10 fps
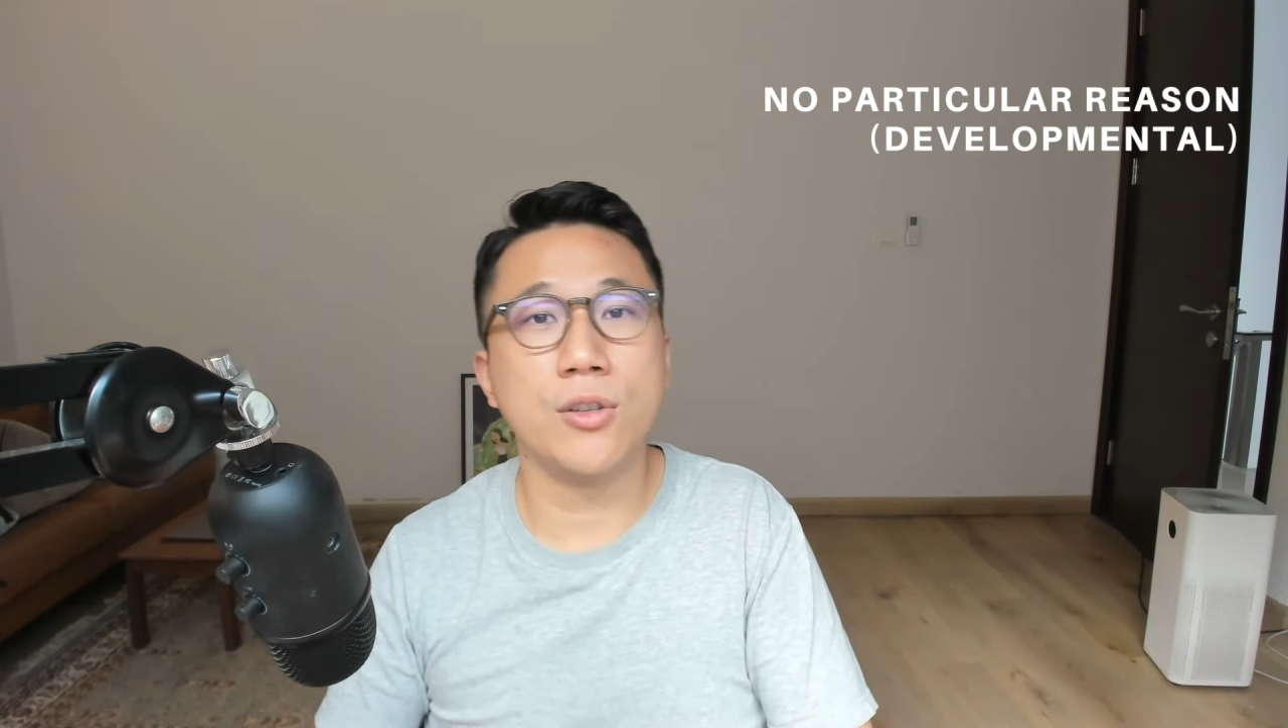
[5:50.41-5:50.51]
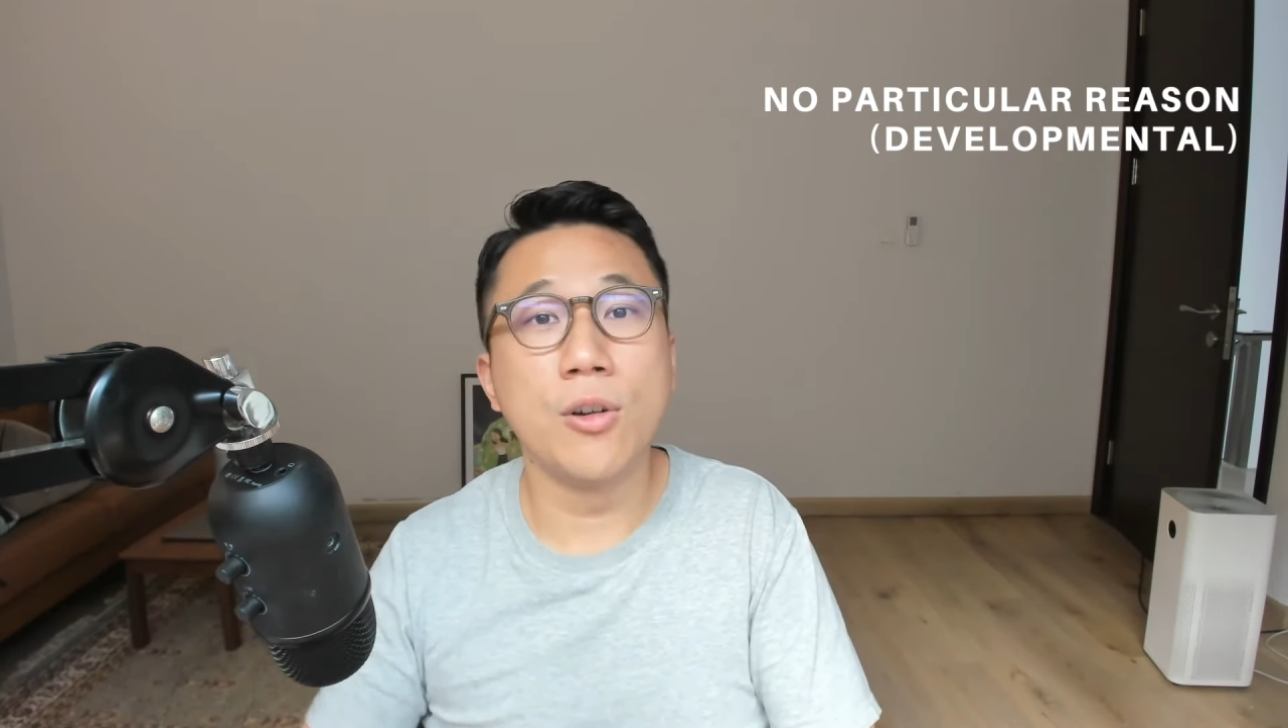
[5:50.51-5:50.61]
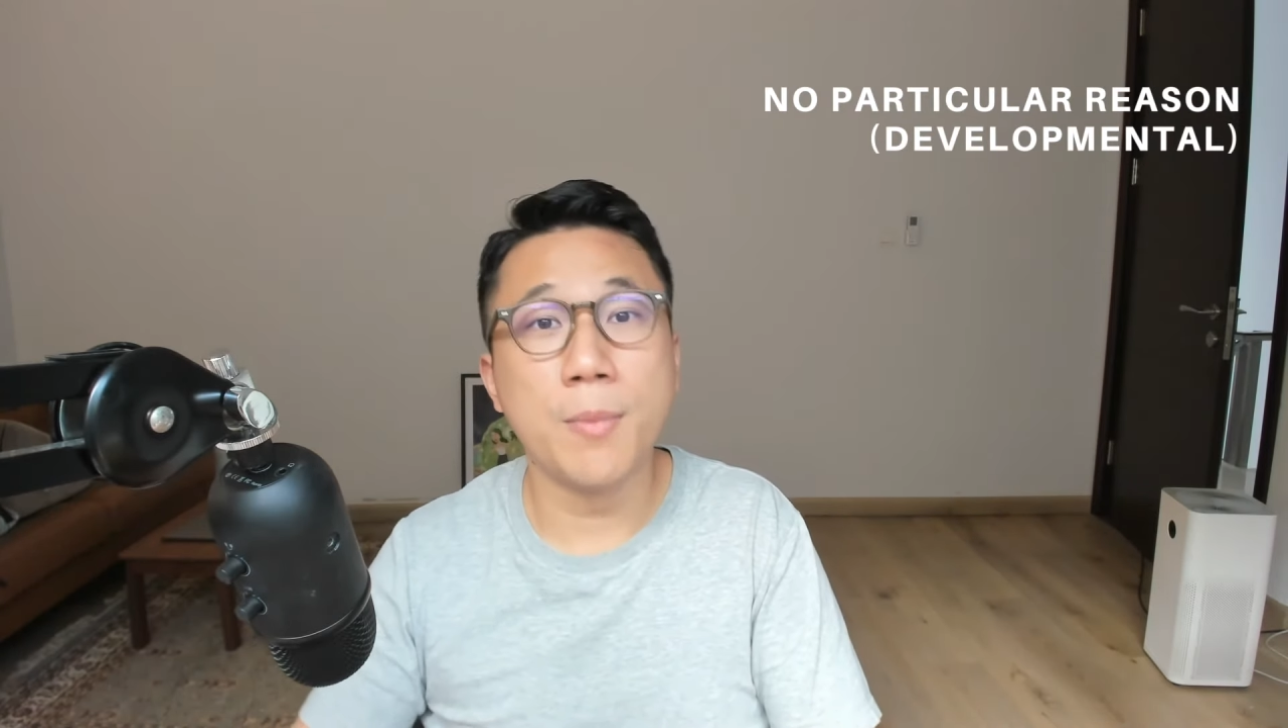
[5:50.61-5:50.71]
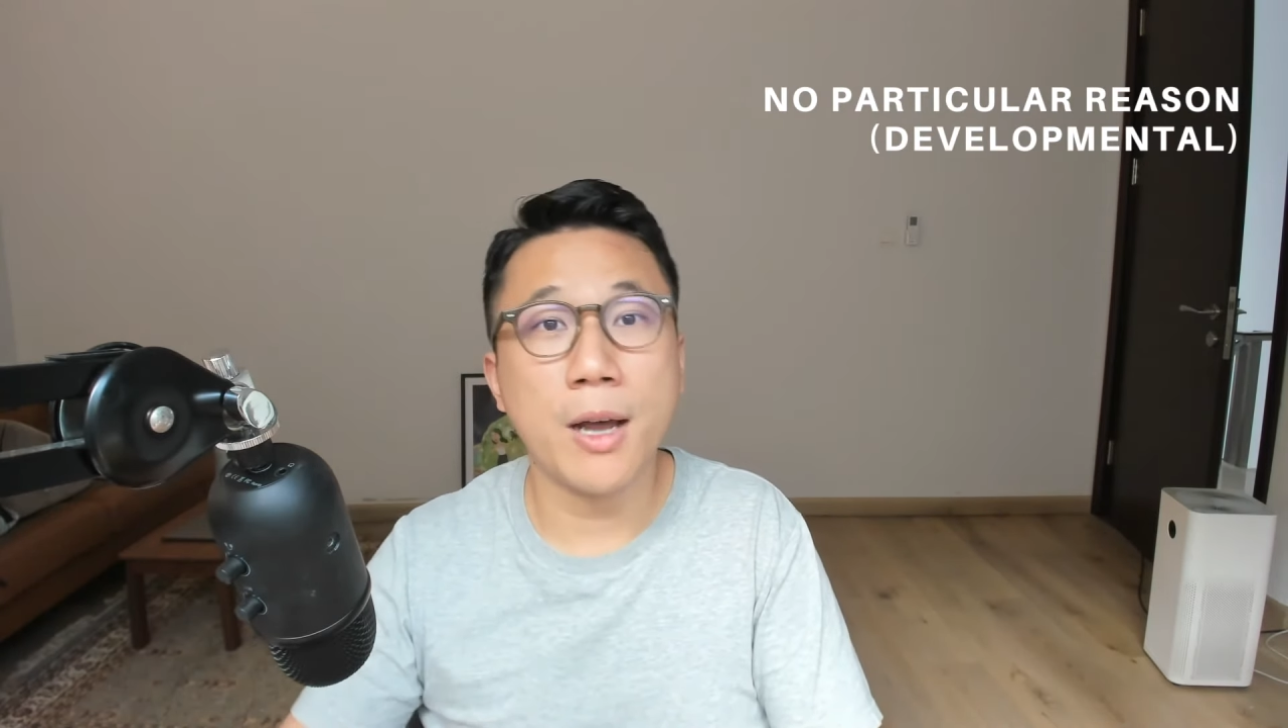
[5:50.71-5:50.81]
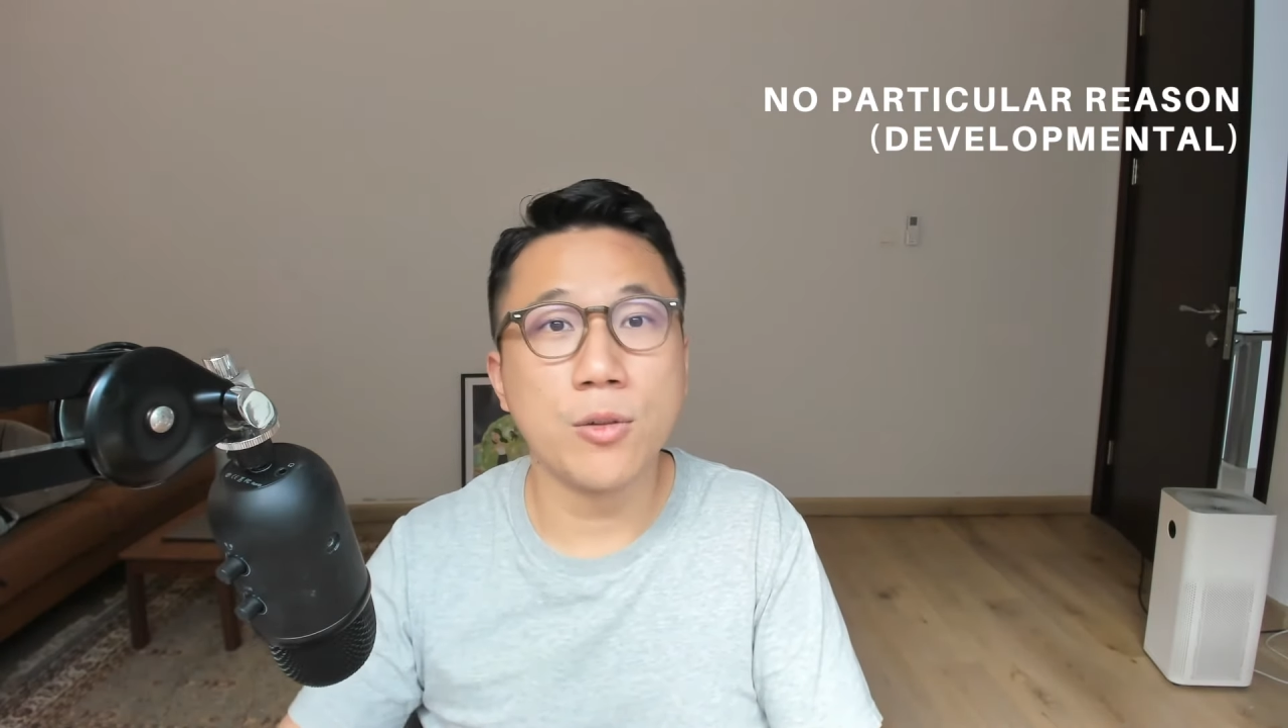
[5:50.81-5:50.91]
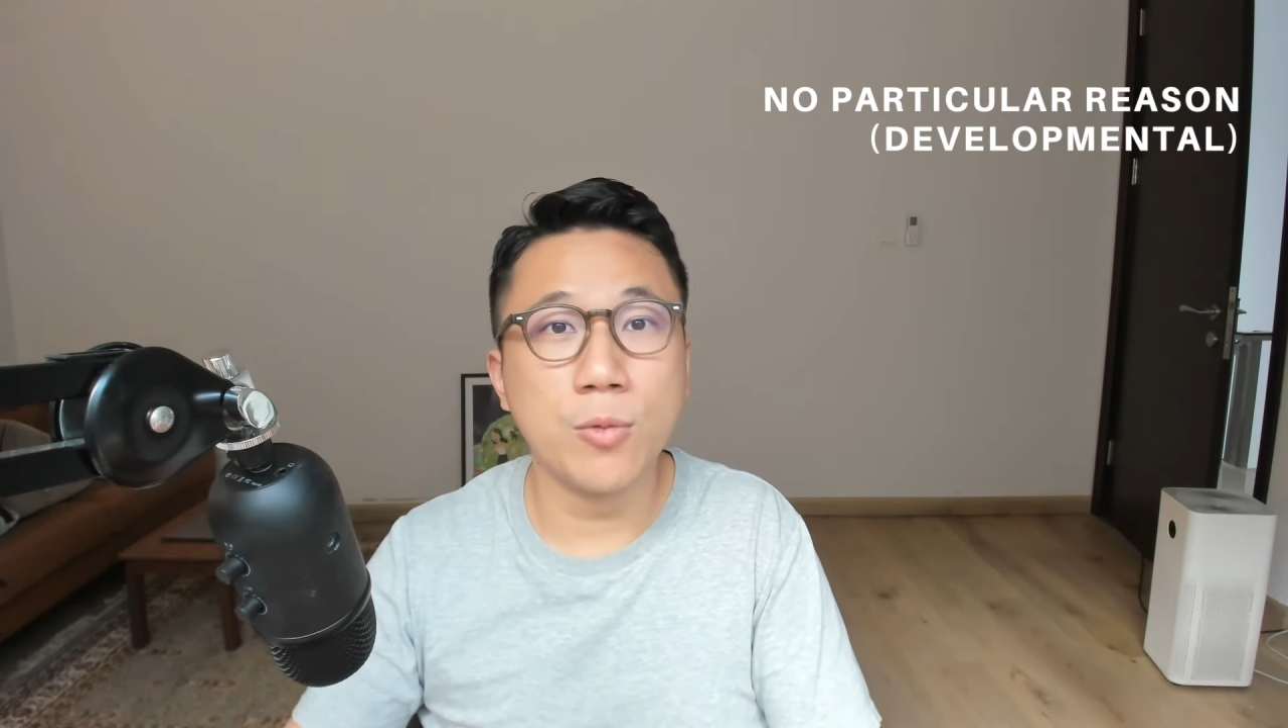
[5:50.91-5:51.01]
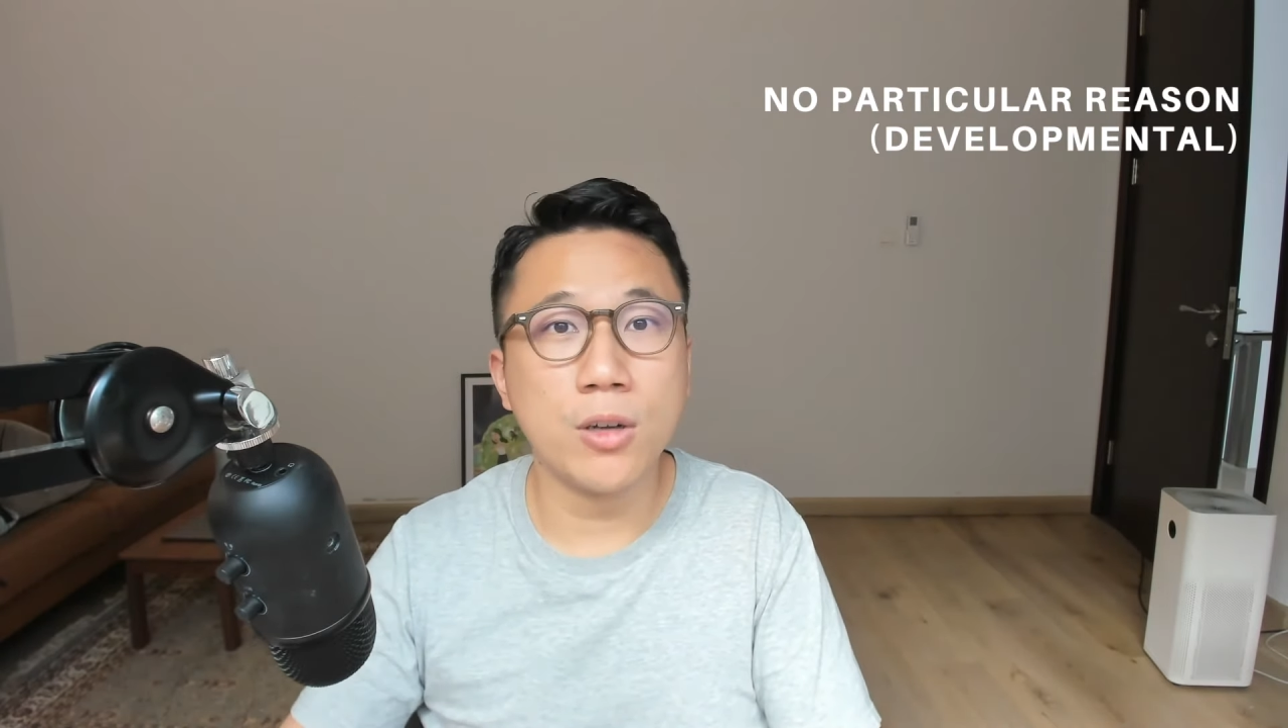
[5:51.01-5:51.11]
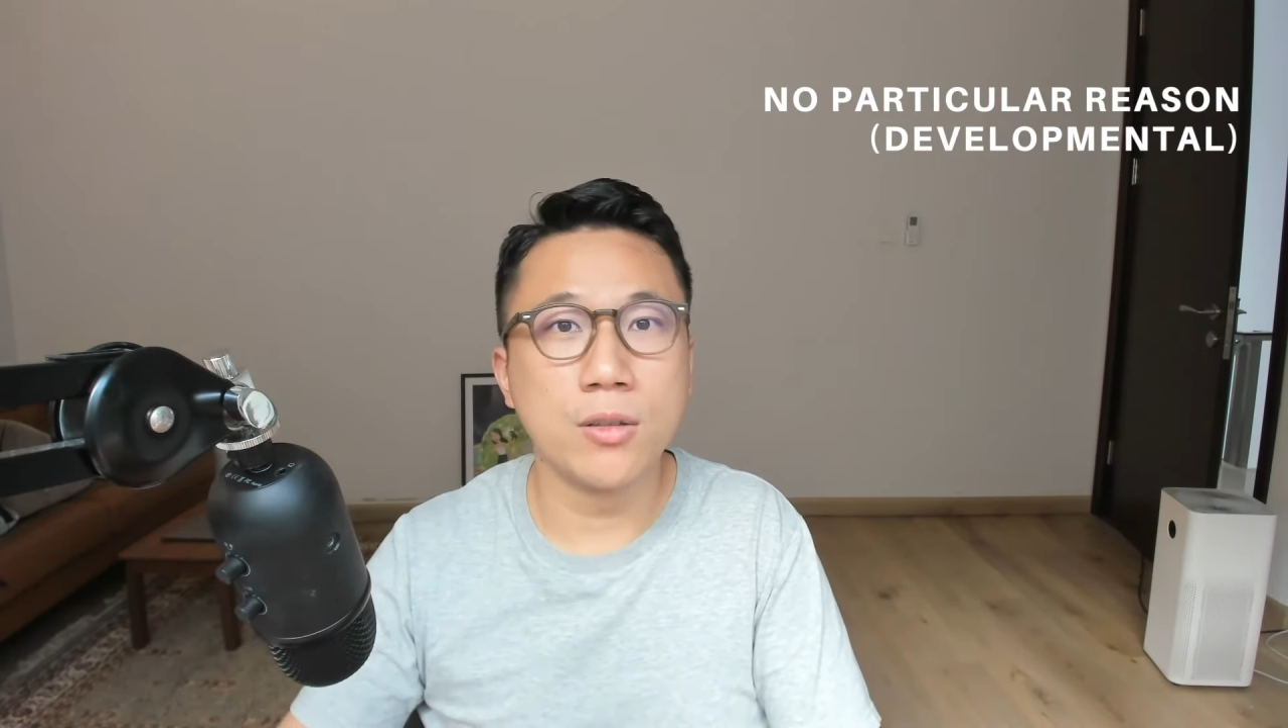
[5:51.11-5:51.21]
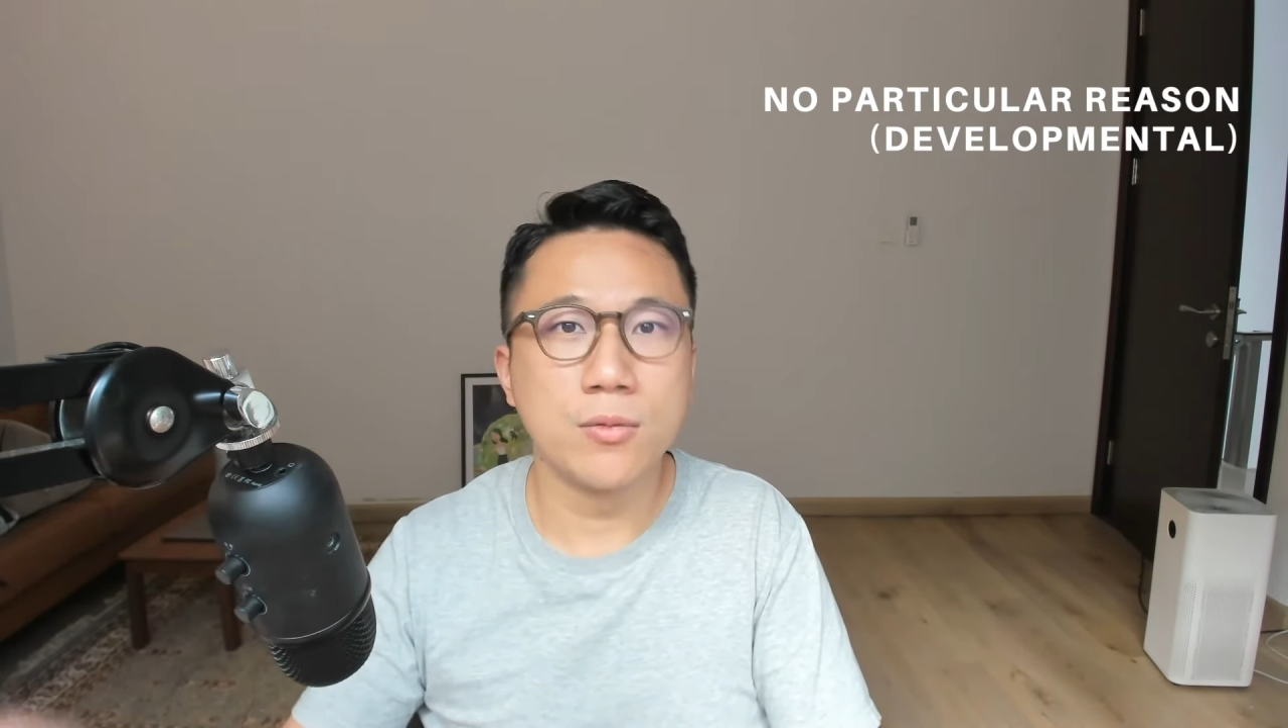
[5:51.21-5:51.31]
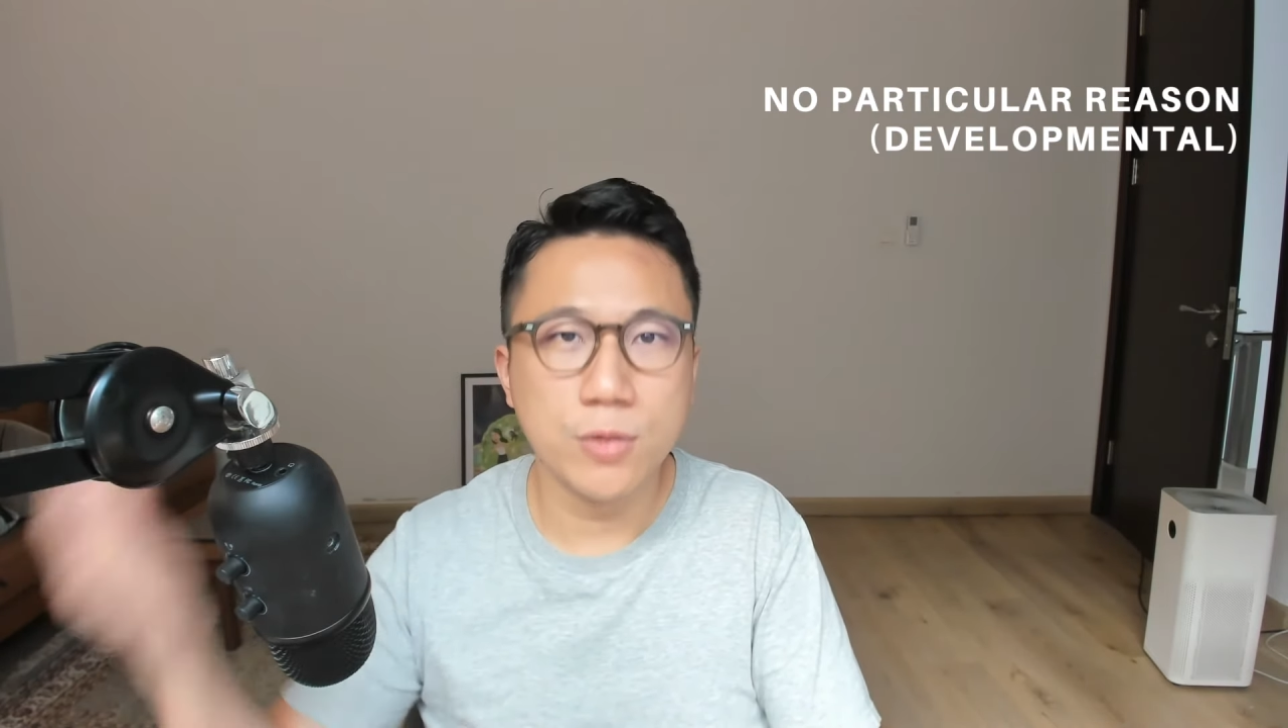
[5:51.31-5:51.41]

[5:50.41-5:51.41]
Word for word: go about the world,